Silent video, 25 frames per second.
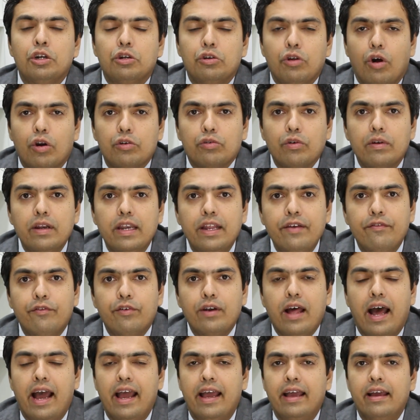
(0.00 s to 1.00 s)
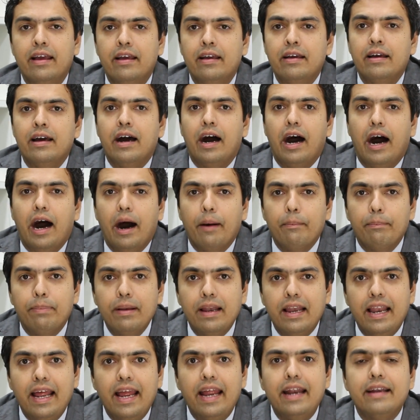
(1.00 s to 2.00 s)
Not only would I
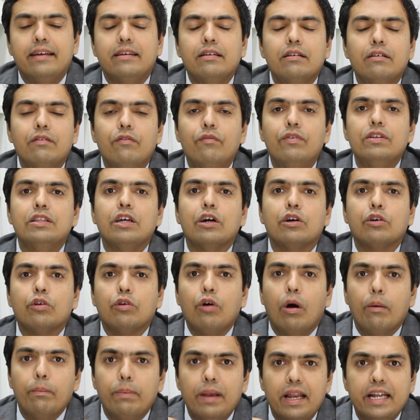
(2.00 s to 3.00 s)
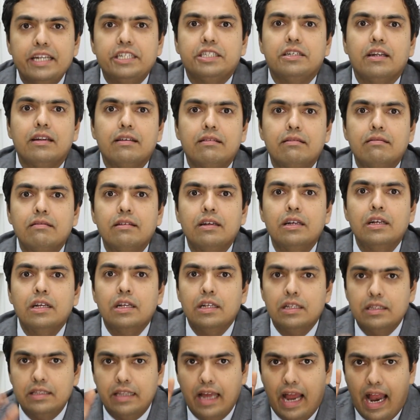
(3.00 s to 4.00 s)
ablate with a coblation
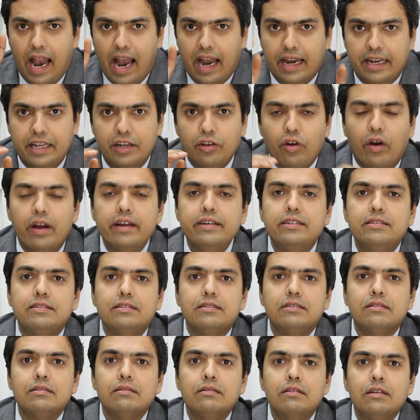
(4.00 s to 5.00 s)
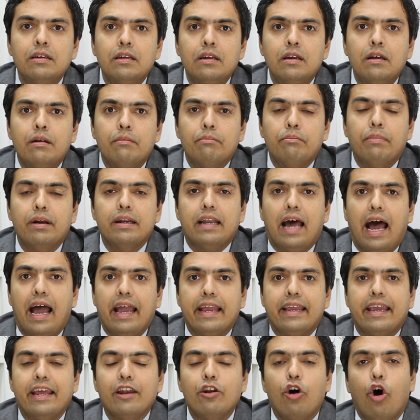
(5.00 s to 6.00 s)
the adenoids, but
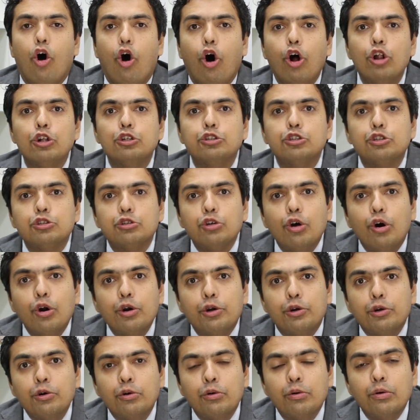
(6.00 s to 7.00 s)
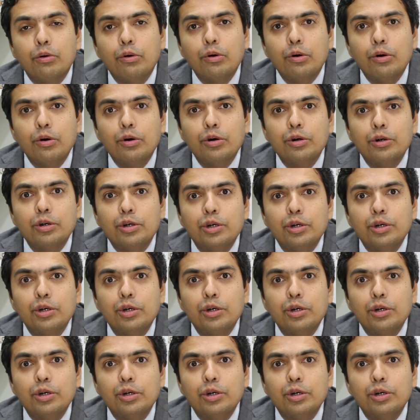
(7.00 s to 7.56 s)
I can also do